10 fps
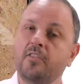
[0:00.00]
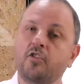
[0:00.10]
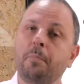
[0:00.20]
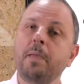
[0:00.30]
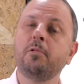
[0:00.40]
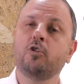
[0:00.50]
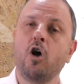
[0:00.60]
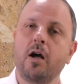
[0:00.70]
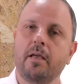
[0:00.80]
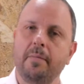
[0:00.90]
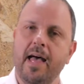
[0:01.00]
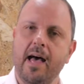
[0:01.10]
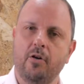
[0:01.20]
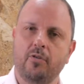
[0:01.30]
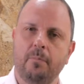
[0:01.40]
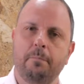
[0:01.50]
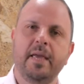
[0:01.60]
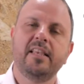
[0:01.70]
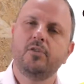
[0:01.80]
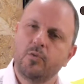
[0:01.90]
So people talk about
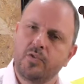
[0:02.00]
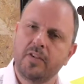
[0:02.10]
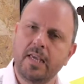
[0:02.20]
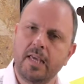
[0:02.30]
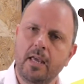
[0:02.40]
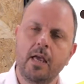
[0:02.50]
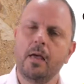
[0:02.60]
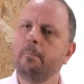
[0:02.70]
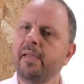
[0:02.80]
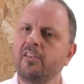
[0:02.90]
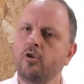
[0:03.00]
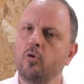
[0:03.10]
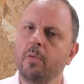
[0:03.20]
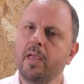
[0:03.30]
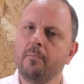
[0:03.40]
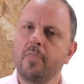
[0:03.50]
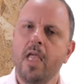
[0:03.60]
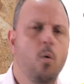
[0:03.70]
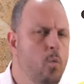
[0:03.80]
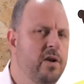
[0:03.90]
B2C, B2B.
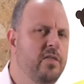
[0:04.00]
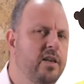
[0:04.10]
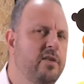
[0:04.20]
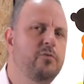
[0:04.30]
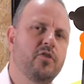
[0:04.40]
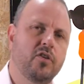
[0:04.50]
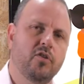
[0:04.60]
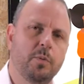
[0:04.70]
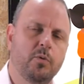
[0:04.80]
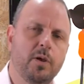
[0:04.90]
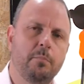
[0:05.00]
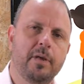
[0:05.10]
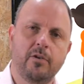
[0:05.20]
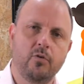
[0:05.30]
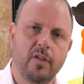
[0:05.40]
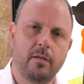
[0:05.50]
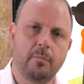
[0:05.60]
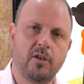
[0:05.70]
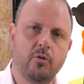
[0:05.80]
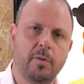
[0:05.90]
What are the differences between B2C
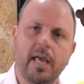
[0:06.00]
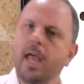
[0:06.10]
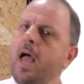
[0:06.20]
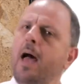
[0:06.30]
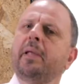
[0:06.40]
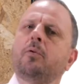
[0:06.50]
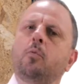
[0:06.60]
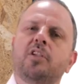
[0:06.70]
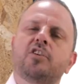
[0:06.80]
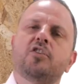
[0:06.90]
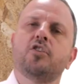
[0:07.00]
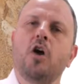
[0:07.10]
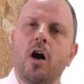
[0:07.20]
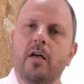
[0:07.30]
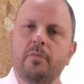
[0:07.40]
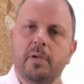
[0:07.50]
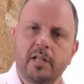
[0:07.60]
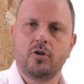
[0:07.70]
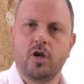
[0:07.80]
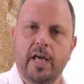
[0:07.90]
and B2B? I mean, we just saw the
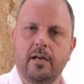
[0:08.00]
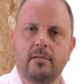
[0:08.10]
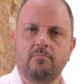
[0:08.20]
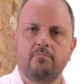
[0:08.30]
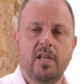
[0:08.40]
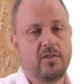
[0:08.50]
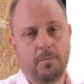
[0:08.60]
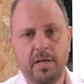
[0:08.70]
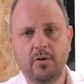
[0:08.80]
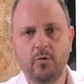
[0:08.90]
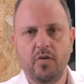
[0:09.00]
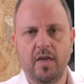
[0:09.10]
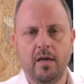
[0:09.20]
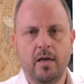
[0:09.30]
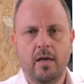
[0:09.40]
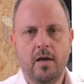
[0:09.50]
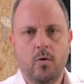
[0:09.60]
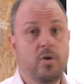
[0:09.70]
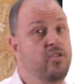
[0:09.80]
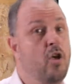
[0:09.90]
milkshake. That's a B2C.
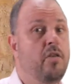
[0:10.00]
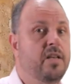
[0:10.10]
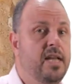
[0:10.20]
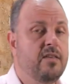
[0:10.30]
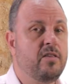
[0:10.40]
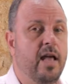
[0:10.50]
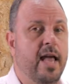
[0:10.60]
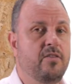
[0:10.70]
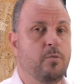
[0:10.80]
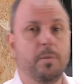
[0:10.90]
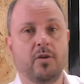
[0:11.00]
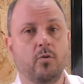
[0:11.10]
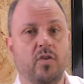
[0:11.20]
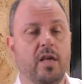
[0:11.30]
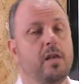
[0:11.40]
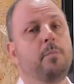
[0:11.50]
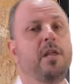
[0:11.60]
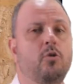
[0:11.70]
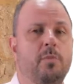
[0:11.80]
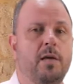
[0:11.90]
We saw that Tesla has a B2C and a
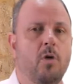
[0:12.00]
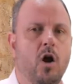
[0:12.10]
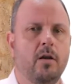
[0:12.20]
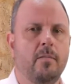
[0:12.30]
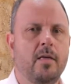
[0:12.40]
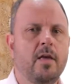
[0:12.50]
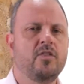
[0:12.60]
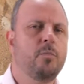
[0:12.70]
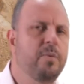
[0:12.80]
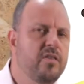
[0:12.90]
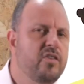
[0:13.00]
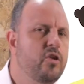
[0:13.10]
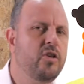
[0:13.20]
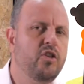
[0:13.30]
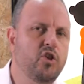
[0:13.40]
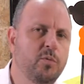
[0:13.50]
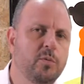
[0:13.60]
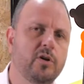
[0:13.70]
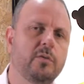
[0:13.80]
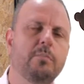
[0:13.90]
B2B model. So business to
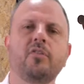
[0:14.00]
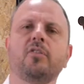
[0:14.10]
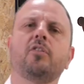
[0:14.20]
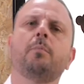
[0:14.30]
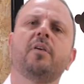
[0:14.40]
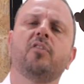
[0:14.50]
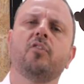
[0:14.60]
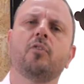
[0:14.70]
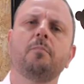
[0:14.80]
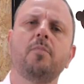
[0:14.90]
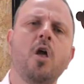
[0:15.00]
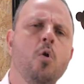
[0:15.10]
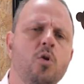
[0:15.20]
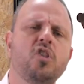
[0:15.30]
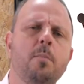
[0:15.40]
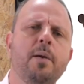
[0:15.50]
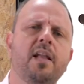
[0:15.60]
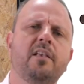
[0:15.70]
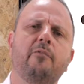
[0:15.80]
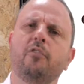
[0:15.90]
consumer and business to business. What's the
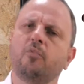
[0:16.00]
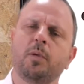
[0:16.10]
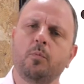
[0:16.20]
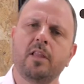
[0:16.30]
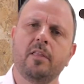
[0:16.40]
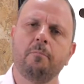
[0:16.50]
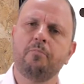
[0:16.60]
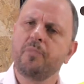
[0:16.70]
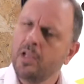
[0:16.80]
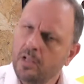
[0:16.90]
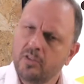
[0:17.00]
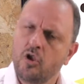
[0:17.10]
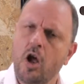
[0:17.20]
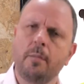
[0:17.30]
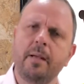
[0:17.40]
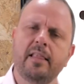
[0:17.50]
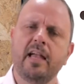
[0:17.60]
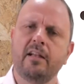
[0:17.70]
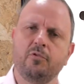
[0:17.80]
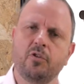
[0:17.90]
big difference between them? Let's talk about
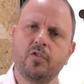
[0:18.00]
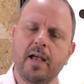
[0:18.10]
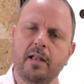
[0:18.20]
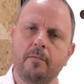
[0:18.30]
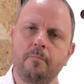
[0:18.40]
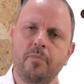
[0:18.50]
that for a second.